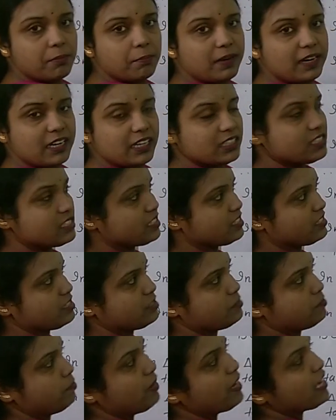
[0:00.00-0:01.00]

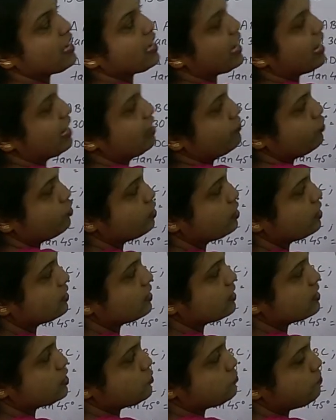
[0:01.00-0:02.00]
Please be careful in
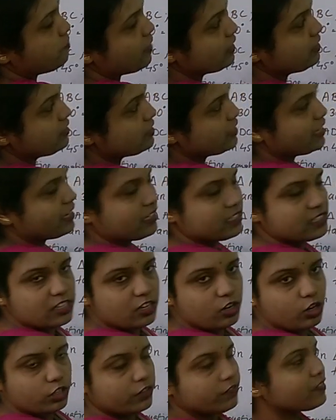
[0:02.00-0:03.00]
this part, there is
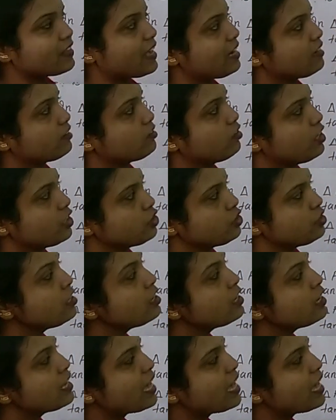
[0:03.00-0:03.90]
a lot of calculation